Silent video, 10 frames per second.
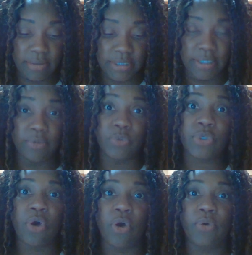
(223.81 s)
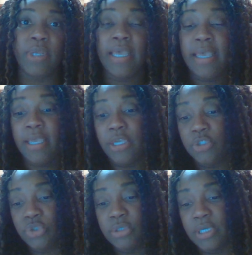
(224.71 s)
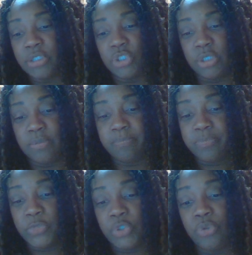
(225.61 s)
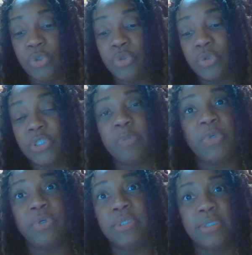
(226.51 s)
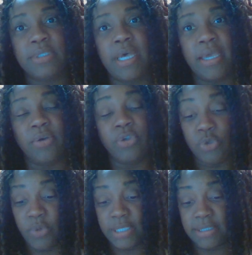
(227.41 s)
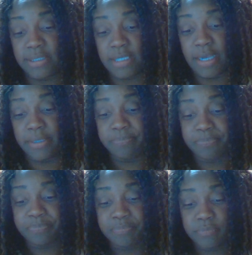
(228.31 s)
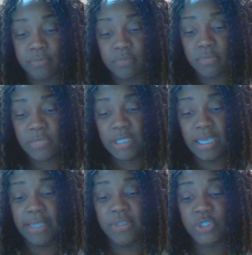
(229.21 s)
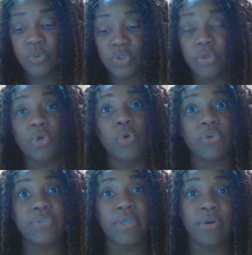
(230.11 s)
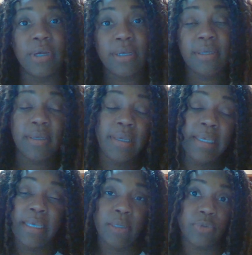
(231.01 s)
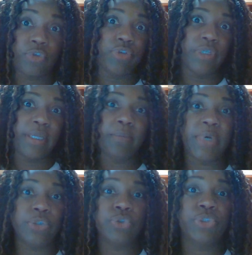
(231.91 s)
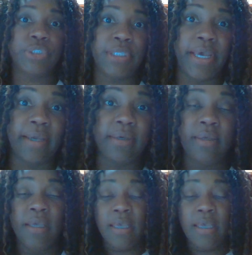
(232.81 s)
did was called Introduction to User Experience Design, or UX Design. And this was on Coursera. It was created by Georgia Tech.